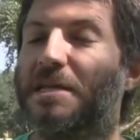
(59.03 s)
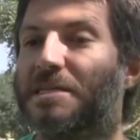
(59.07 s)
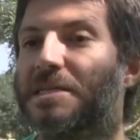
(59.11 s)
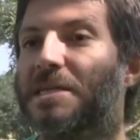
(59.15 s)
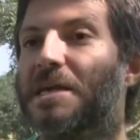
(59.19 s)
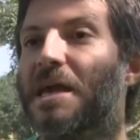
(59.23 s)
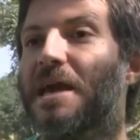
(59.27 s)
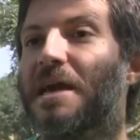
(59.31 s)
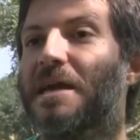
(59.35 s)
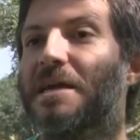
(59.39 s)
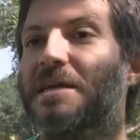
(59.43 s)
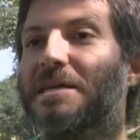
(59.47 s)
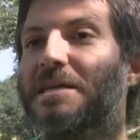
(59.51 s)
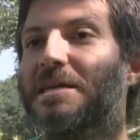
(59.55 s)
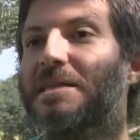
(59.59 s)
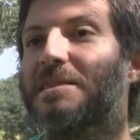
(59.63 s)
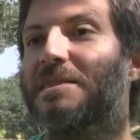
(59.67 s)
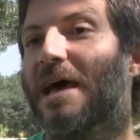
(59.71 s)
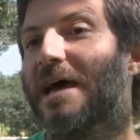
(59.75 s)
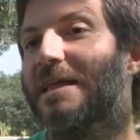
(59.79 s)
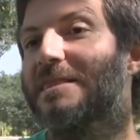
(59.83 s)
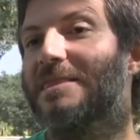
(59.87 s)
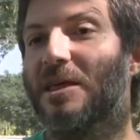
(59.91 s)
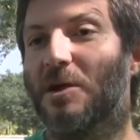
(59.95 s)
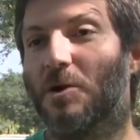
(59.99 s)
indicated
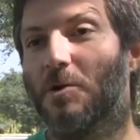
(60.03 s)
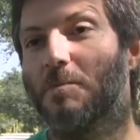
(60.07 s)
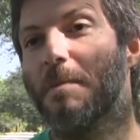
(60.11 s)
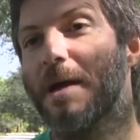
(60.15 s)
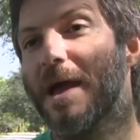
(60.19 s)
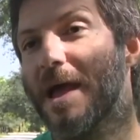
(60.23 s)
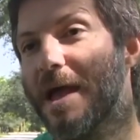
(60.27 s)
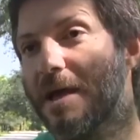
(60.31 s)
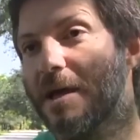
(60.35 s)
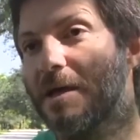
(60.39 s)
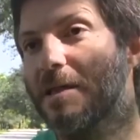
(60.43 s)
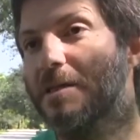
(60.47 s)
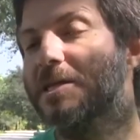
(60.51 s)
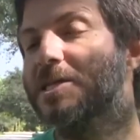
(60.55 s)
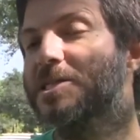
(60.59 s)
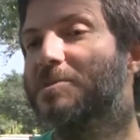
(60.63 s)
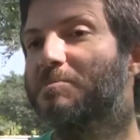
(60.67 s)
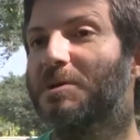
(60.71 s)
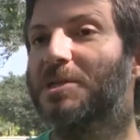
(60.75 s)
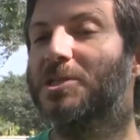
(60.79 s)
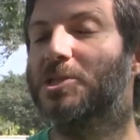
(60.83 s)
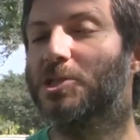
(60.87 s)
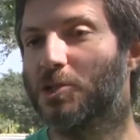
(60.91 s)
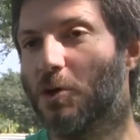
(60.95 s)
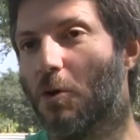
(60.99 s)
that their mail has
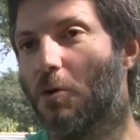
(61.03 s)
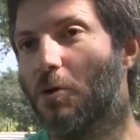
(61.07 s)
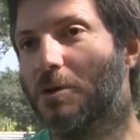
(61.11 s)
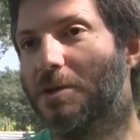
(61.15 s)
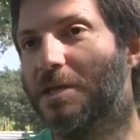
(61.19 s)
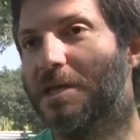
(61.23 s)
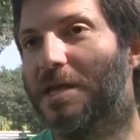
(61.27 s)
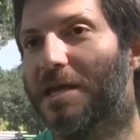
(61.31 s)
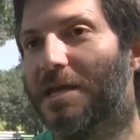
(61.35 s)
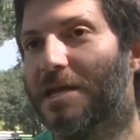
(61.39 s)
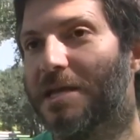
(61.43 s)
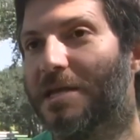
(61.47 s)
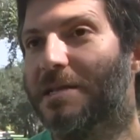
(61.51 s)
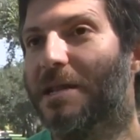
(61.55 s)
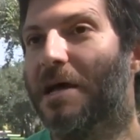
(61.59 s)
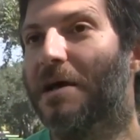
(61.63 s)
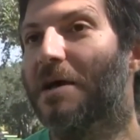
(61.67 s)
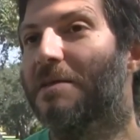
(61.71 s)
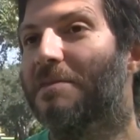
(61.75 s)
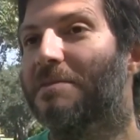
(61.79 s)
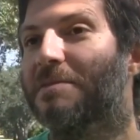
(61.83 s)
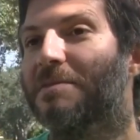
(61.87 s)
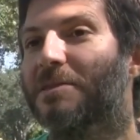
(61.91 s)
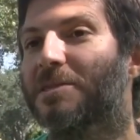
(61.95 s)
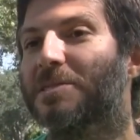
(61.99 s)
been stolen,
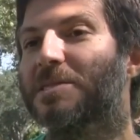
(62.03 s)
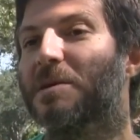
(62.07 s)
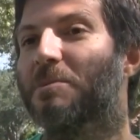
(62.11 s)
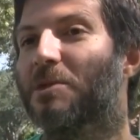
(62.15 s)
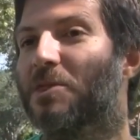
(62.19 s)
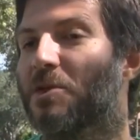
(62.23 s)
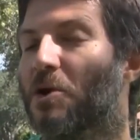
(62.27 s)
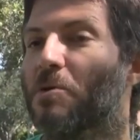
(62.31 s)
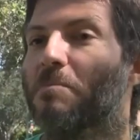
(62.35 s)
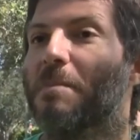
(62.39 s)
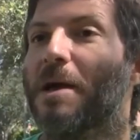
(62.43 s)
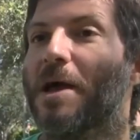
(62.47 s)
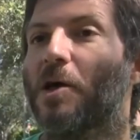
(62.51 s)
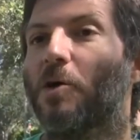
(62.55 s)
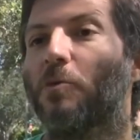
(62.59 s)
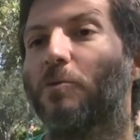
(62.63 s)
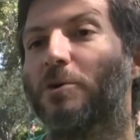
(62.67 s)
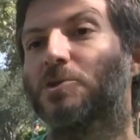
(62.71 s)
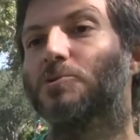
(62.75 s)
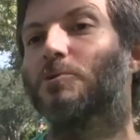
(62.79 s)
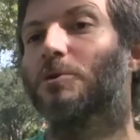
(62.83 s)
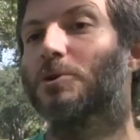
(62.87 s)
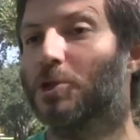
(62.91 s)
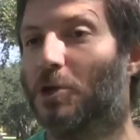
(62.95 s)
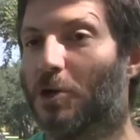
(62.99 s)
and some of their mail
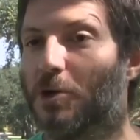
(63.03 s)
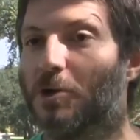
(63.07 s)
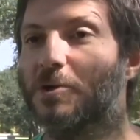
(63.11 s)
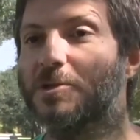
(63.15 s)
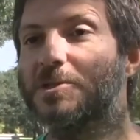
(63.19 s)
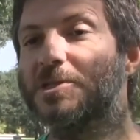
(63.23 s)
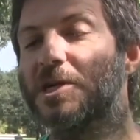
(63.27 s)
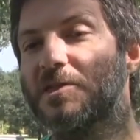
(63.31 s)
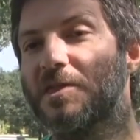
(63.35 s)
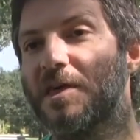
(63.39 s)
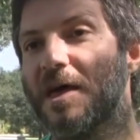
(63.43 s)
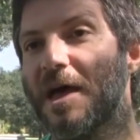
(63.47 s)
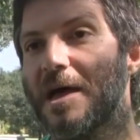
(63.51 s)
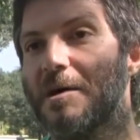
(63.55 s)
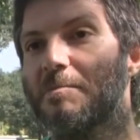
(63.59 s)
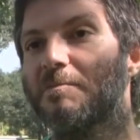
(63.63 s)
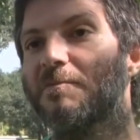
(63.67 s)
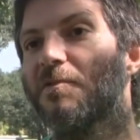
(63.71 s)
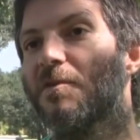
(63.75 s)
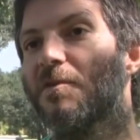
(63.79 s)
was returned to them